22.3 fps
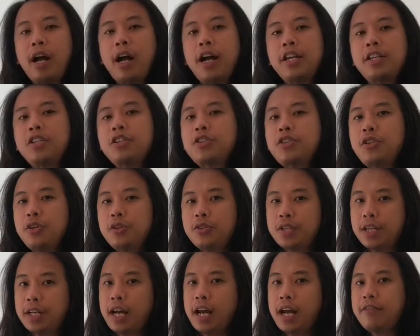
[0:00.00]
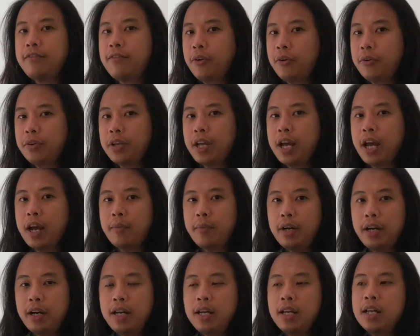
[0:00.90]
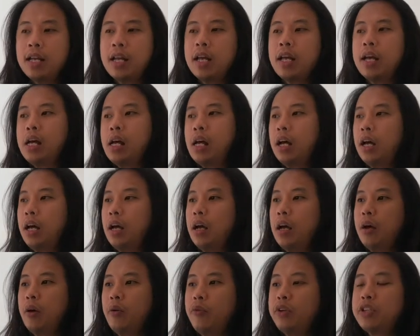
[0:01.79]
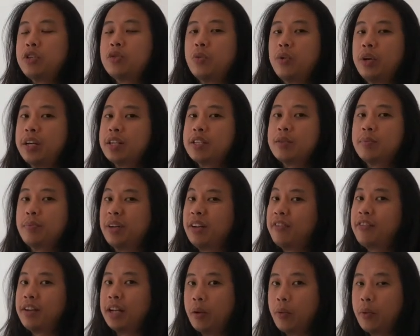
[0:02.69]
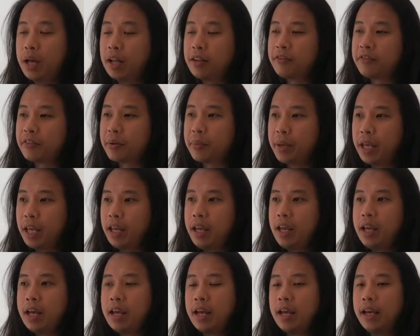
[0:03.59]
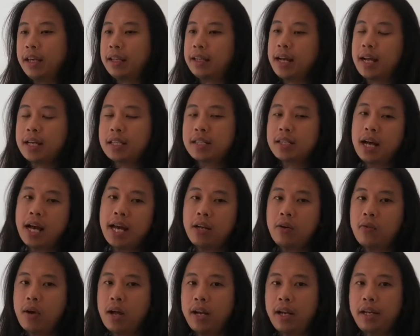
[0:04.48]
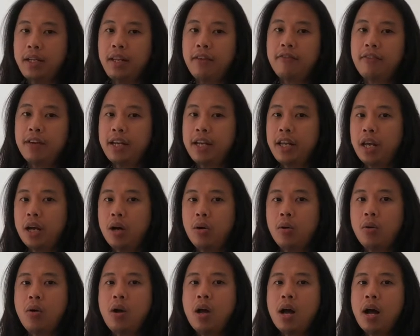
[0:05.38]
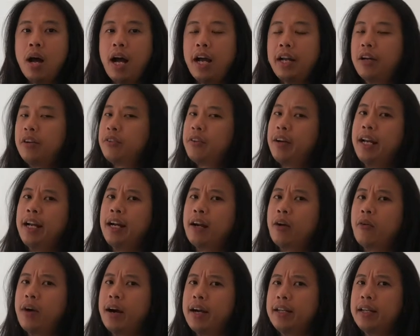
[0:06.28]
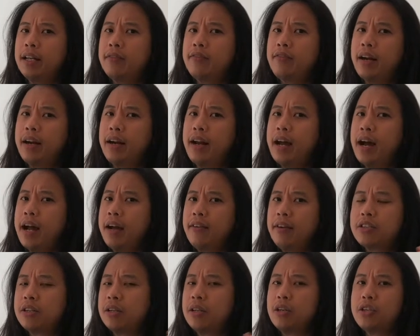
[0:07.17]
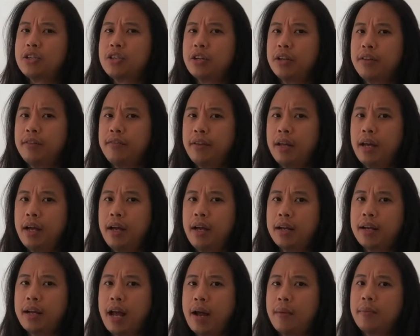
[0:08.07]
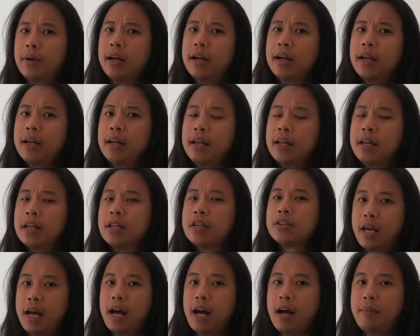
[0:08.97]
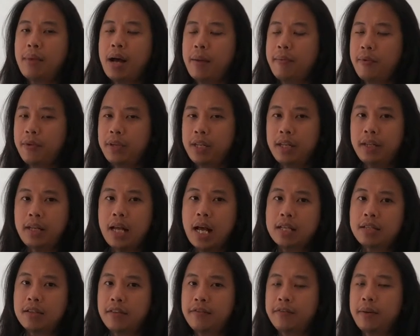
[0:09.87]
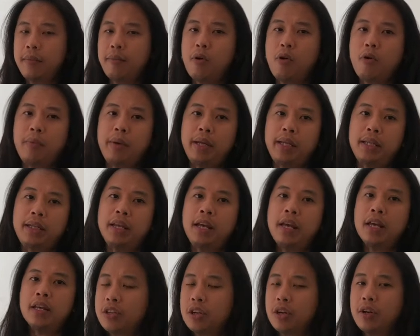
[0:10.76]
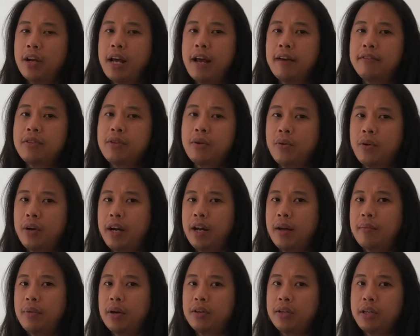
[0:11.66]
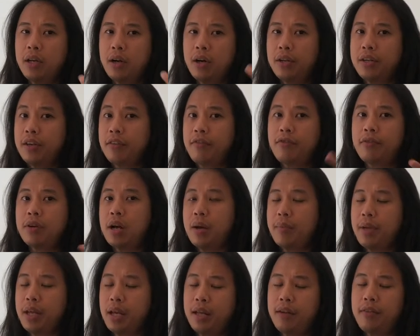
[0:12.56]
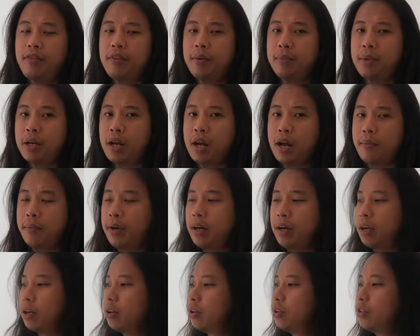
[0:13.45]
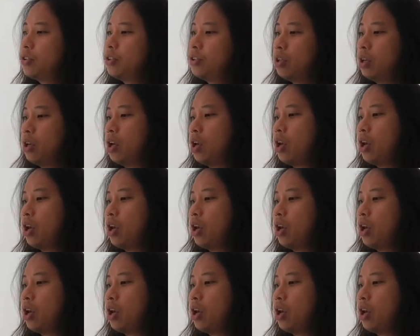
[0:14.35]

I just use an iPhone camera, which works perfectly well for me. It has high quality video. I don't really require that very high resolution camera. Yeah, I'm happy with it as of the moment. You don't have to worry about the audio coming in from the camera because